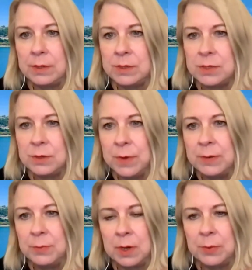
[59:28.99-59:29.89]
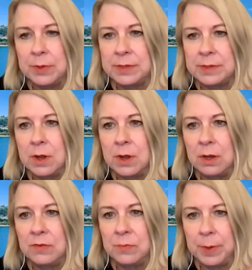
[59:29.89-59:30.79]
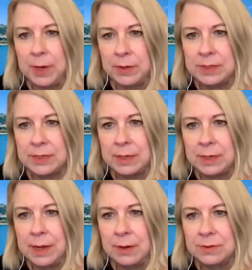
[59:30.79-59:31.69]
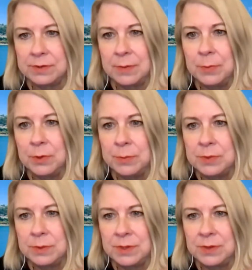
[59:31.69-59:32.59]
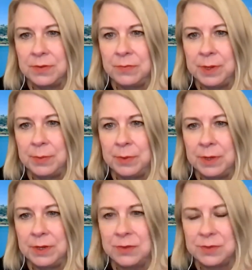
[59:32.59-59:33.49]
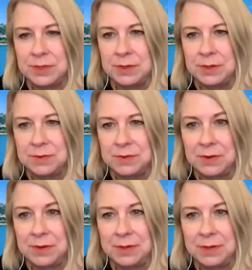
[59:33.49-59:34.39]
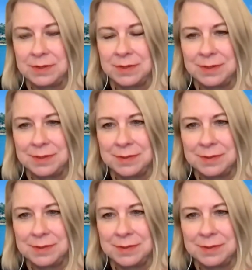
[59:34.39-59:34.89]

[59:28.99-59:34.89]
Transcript: Do you find properties in all of Paris, like in the outer suburbs? Do you have people interested in those areas?